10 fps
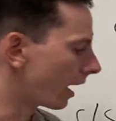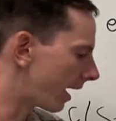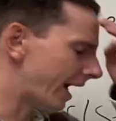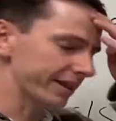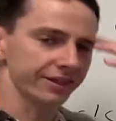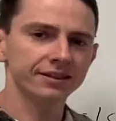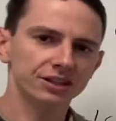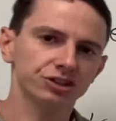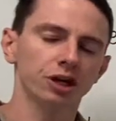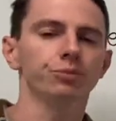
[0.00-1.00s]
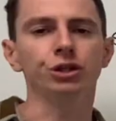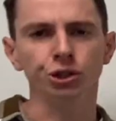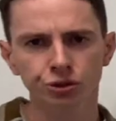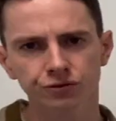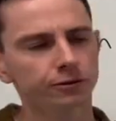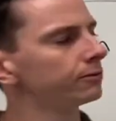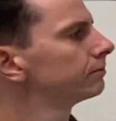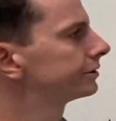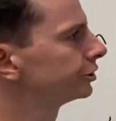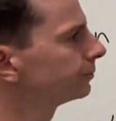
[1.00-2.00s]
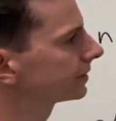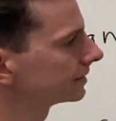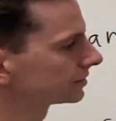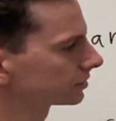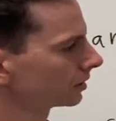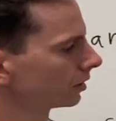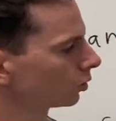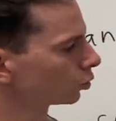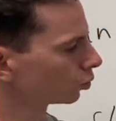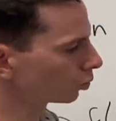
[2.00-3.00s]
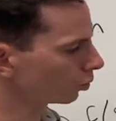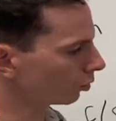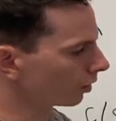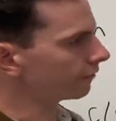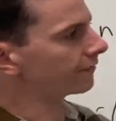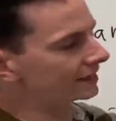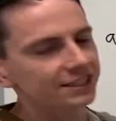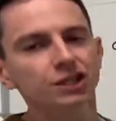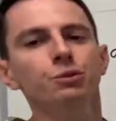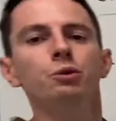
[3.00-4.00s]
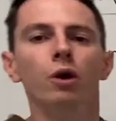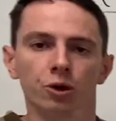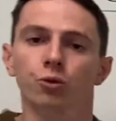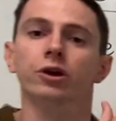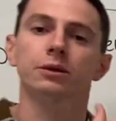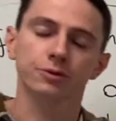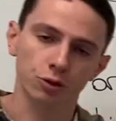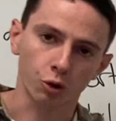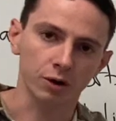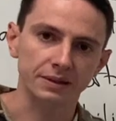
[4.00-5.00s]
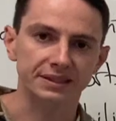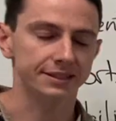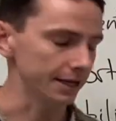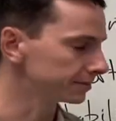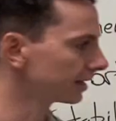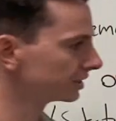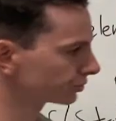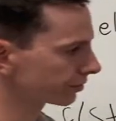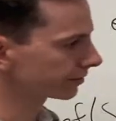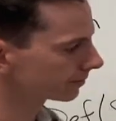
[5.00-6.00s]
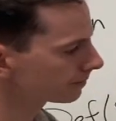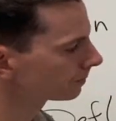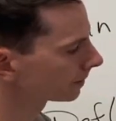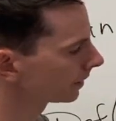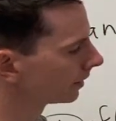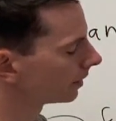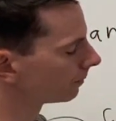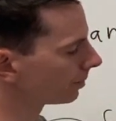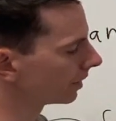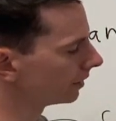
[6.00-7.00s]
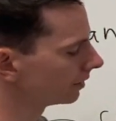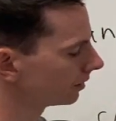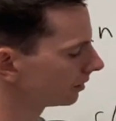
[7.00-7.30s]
I think that's gonna be useful too, because eventually we wanna work up to the orbit stabilizer theorem, but